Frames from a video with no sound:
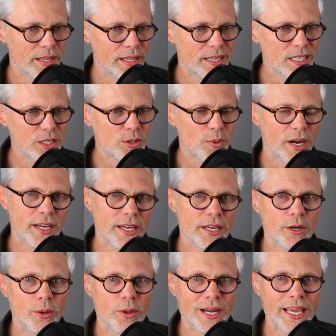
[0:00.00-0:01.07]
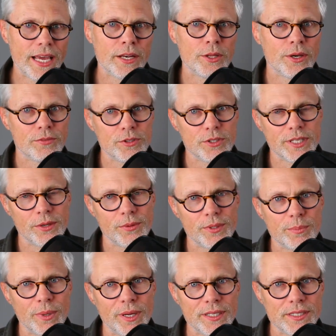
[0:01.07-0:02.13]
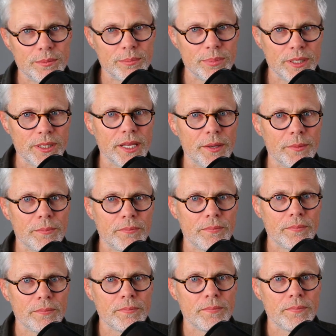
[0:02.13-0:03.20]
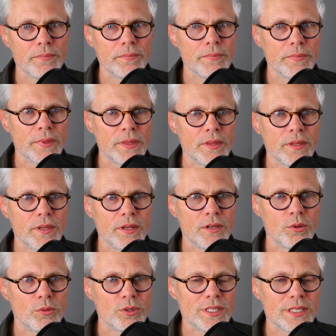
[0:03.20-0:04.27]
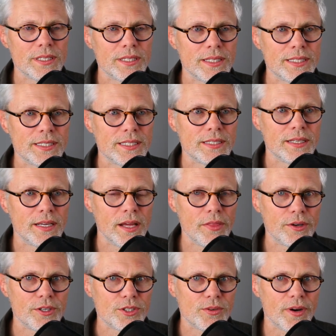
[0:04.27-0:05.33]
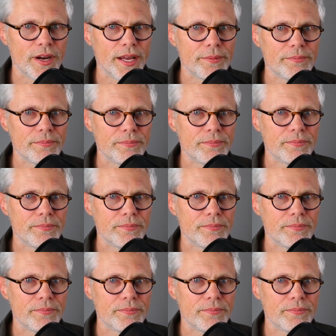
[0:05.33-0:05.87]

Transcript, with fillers: This is why, you know, again, you have to take responsibility and you don't just listen to others, right?